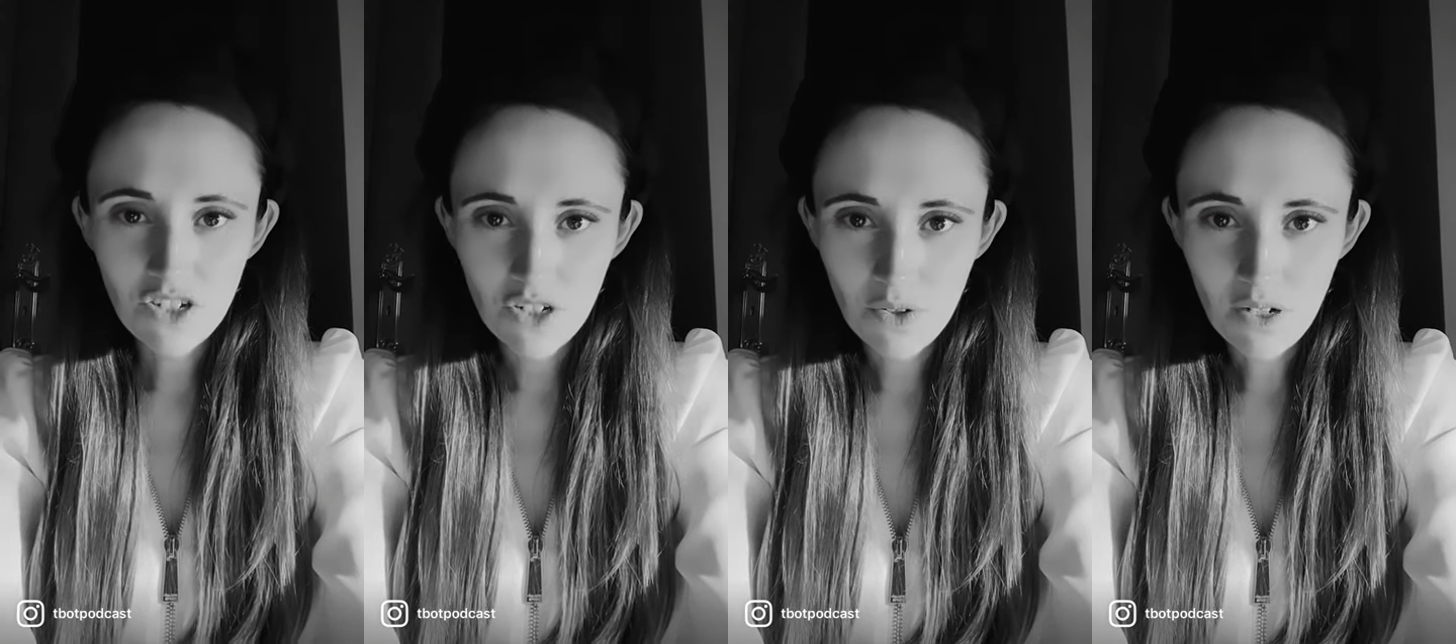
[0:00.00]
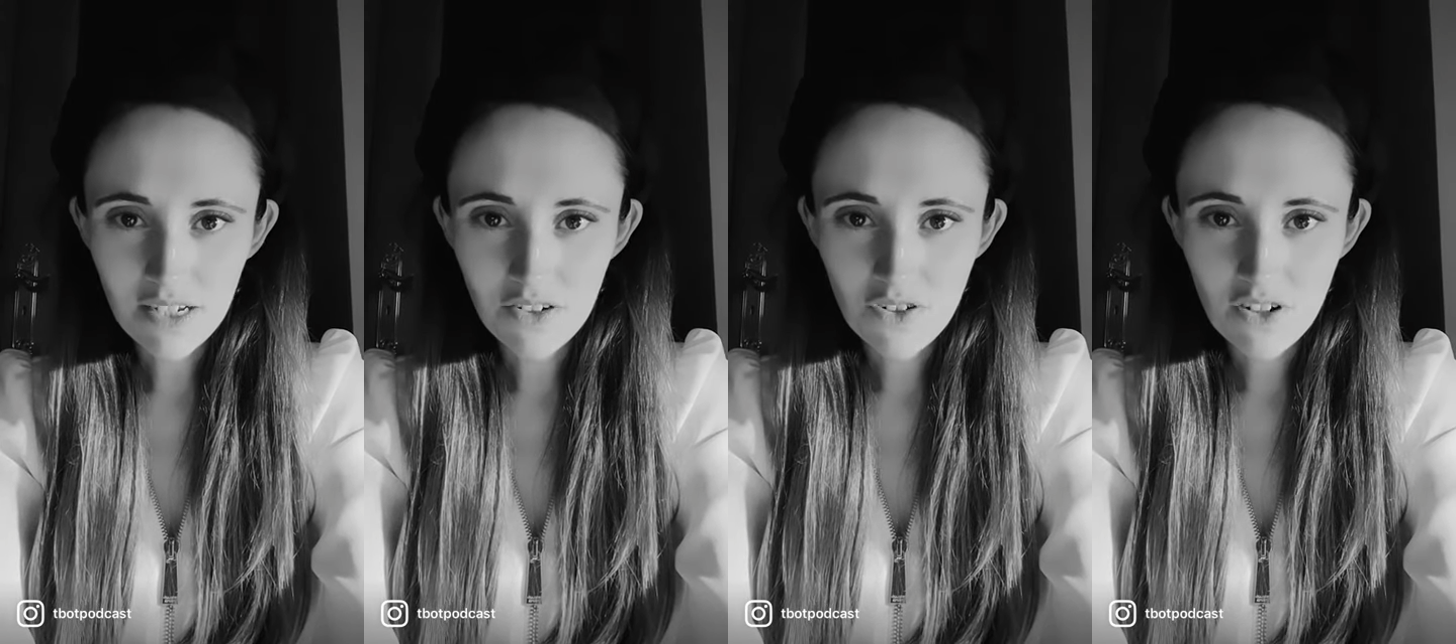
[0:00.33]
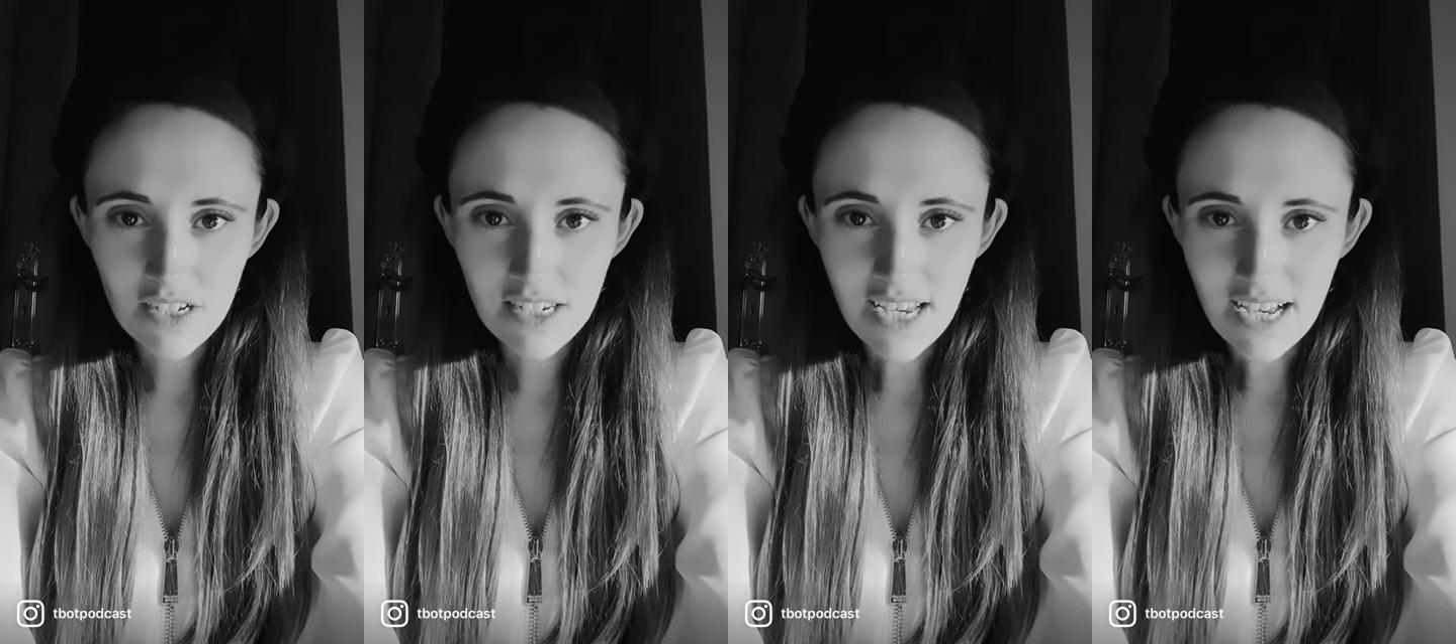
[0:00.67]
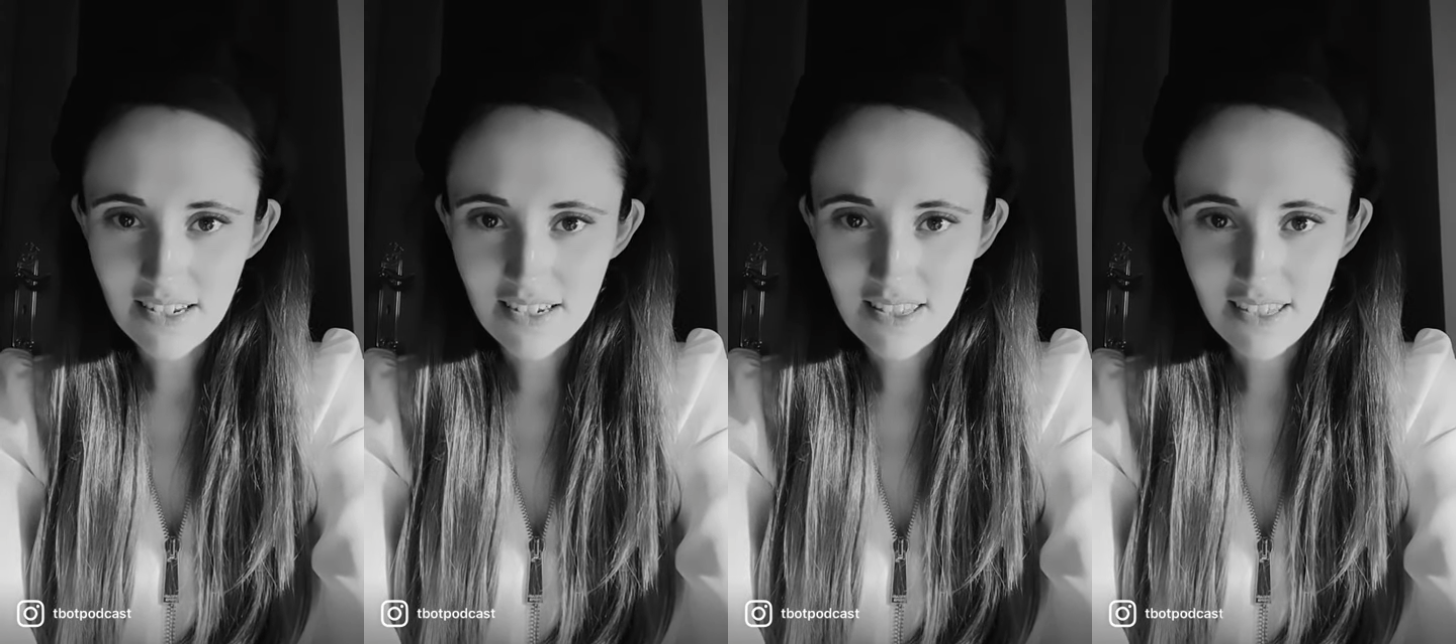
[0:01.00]

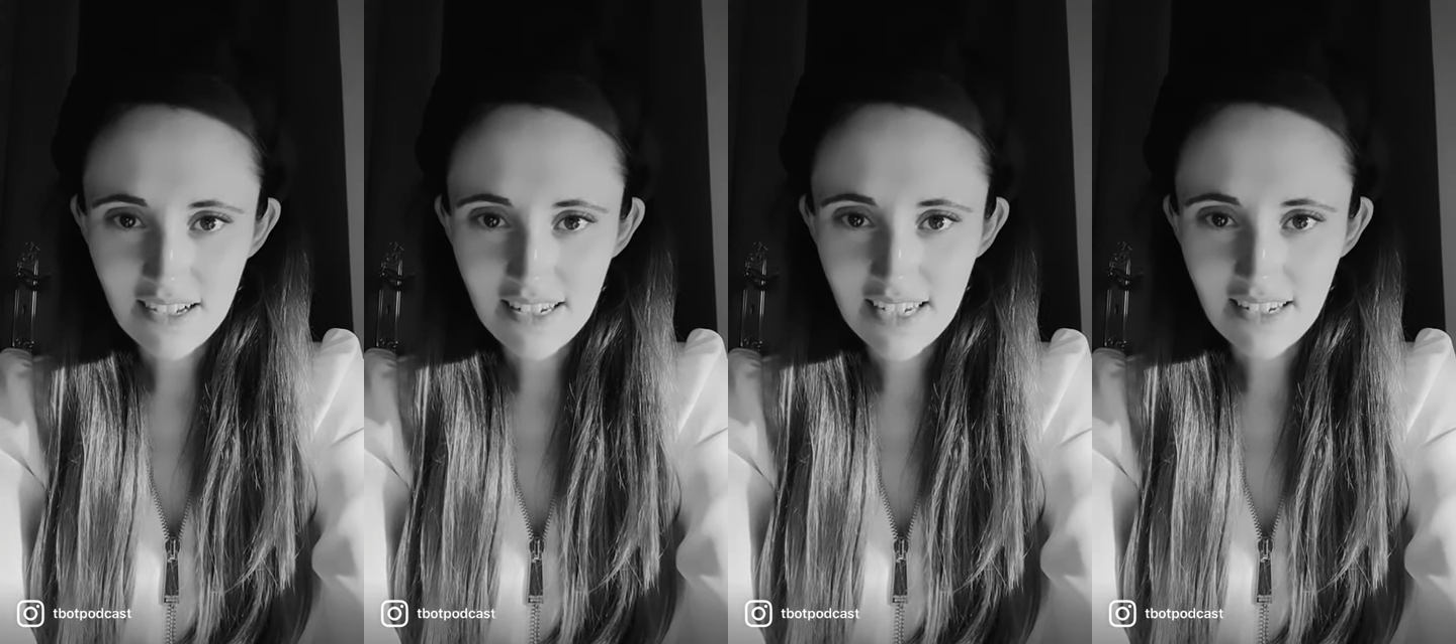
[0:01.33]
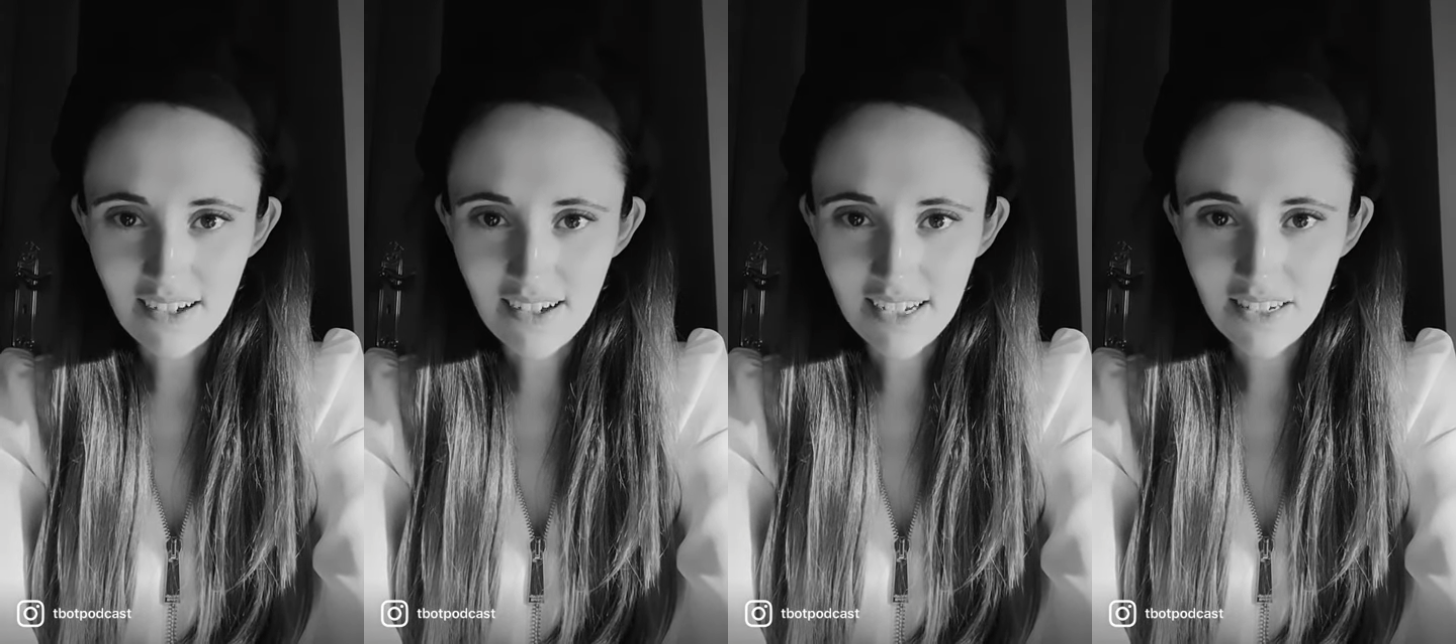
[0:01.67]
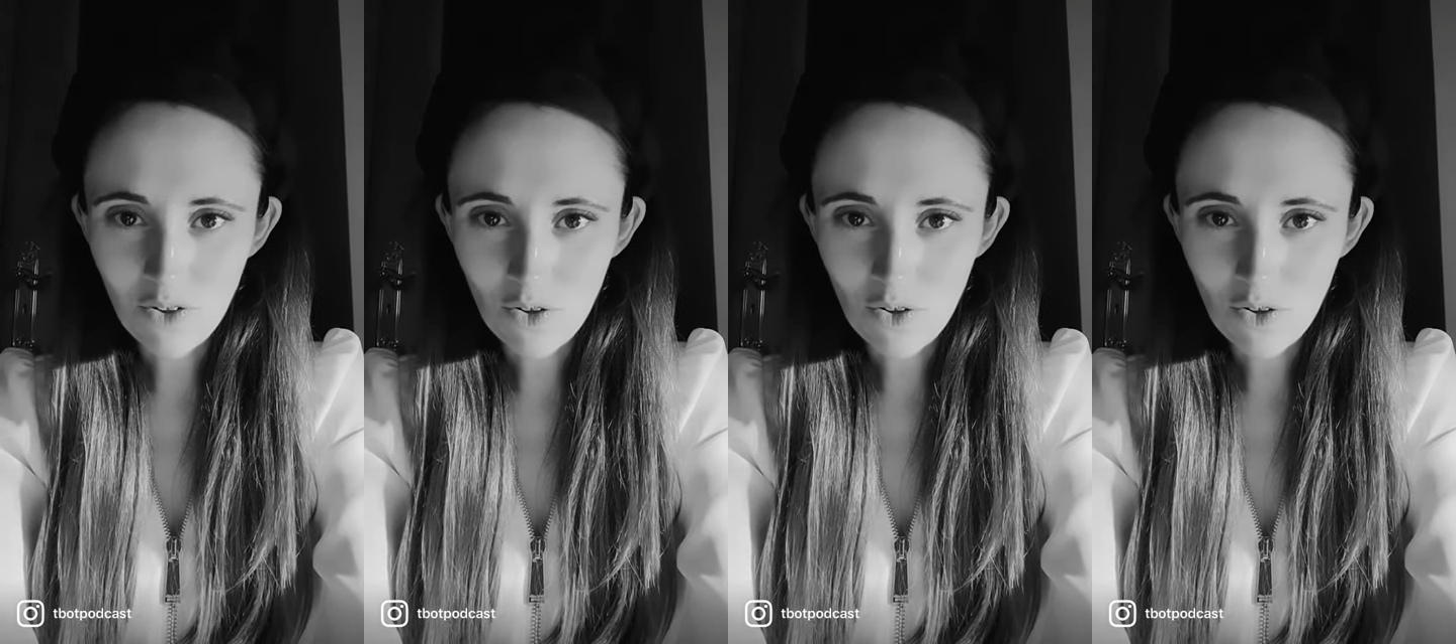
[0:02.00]
239